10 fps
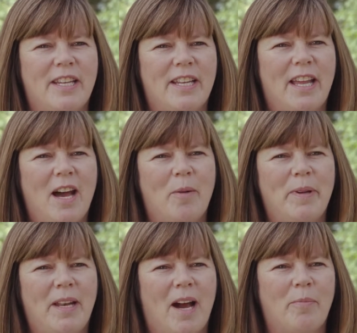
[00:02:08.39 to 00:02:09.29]
in
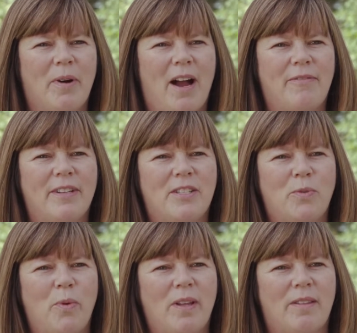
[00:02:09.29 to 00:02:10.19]
helping
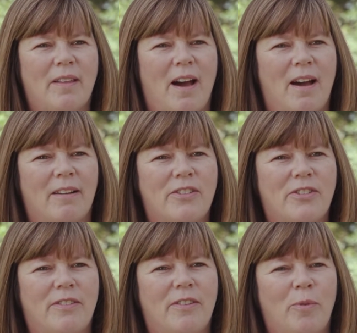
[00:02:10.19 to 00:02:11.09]
nonprofits with
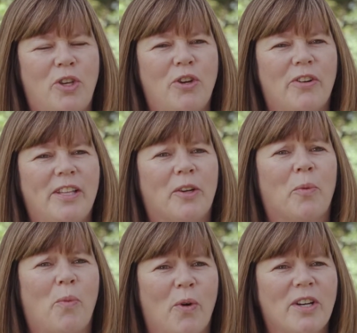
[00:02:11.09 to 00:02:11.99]
curing
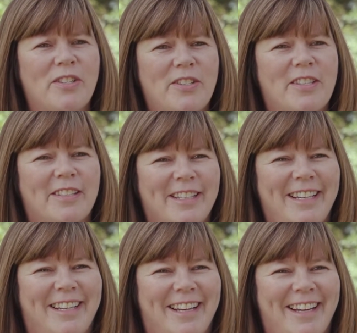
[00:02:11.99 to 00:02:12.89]
their warts
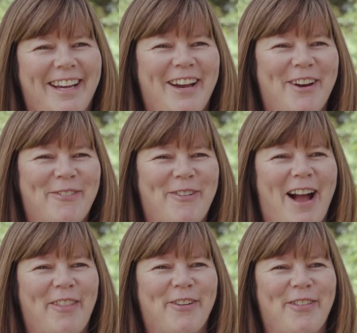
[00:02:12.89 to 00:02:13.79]

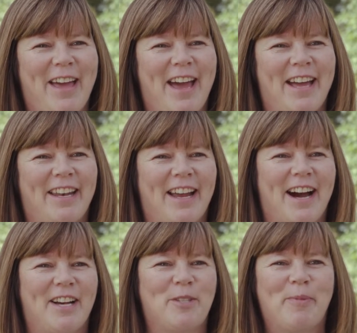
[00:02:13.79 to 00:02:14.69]
rather than
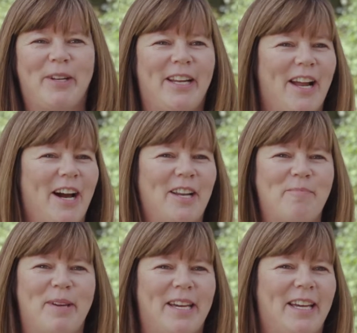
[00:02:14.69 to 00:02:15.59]
us putting on
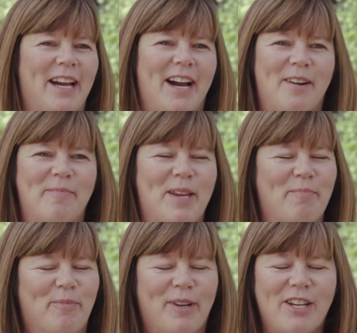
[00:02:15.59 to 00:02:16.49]
a big
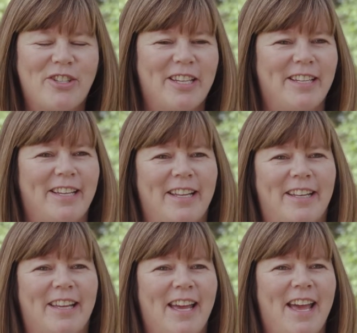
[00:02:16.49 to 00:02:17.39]
impression
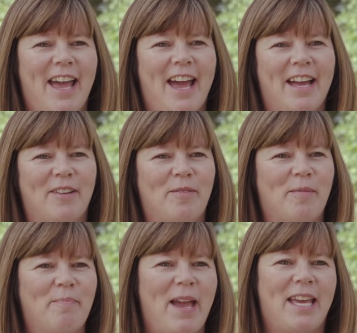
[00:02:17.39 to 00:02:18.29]

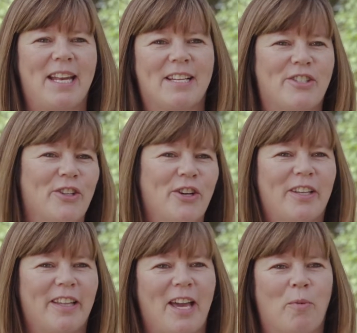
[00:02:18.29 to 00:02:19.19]
and making us
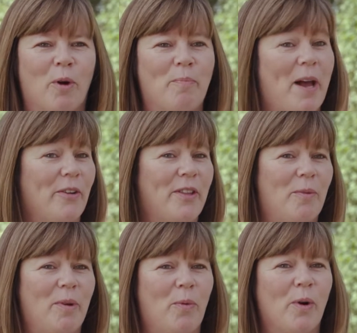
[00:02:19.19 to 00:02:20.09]
look like we're better
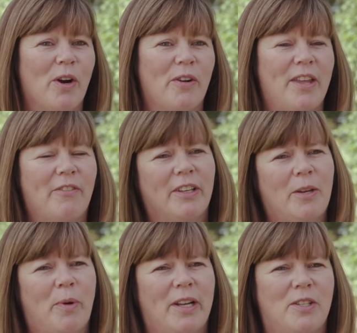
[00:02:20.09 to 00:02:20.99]
than we were. They
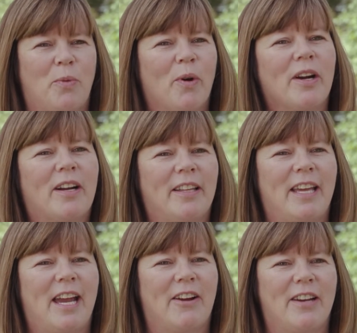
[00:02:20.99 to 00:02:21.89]
really wanted to work on
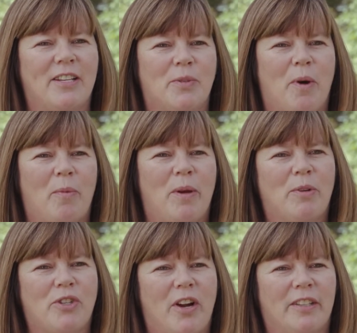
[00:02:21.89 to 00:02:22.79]
the areas where we
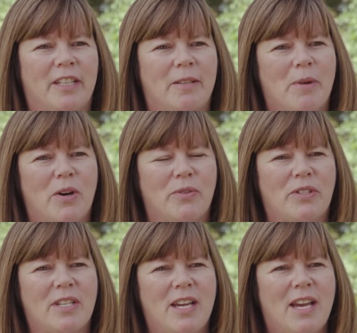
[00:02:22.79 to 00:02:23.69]
were struggling the
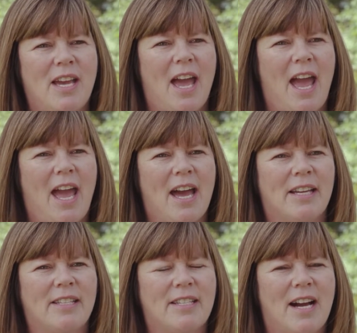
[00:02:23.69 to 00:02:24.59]
most.
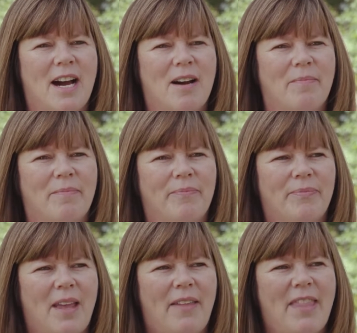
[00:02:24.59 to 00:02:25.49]
And
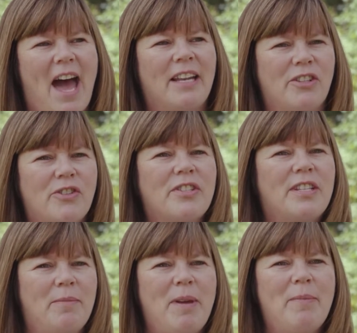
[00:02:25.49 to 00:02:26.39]
that
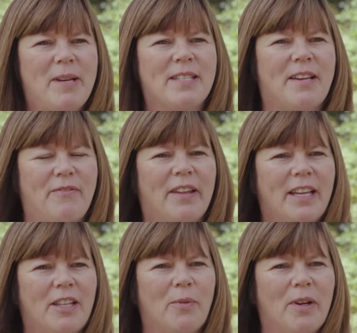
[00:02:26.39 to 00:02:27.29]
interested me because I felt
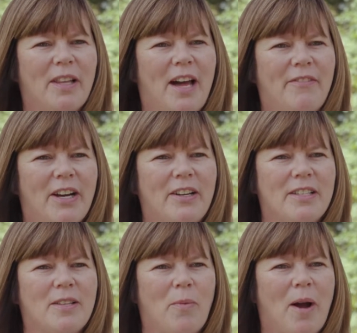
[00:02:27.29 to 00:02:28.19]
like there were a lot of
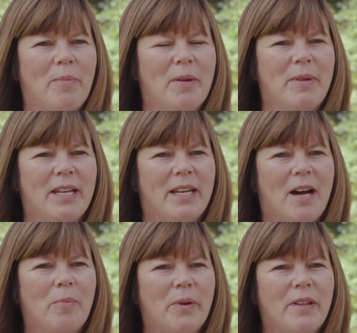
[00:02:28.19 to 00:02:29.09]
areas that Wild Plum needed
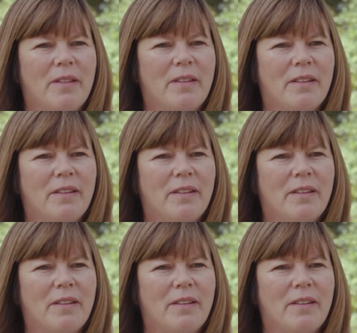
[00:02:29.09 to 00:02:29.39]
help with.